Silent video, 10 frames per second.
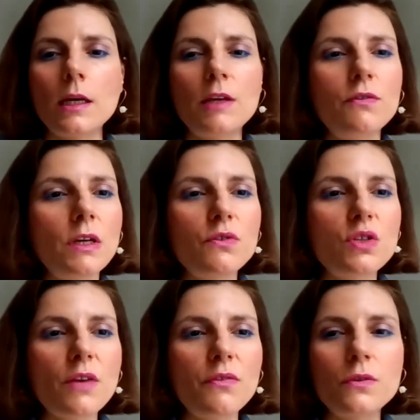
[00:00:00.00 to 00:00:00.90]
if
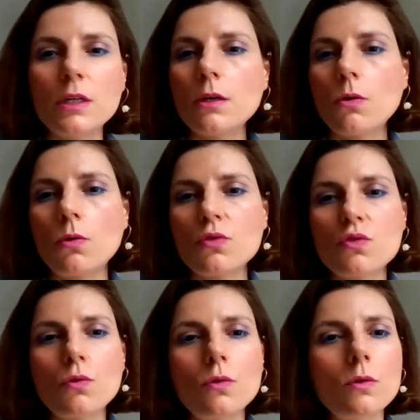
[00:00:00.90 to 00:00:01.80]
Jeffrey or
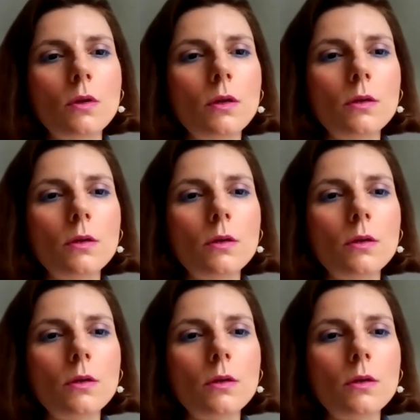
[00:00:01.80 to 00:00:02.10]
June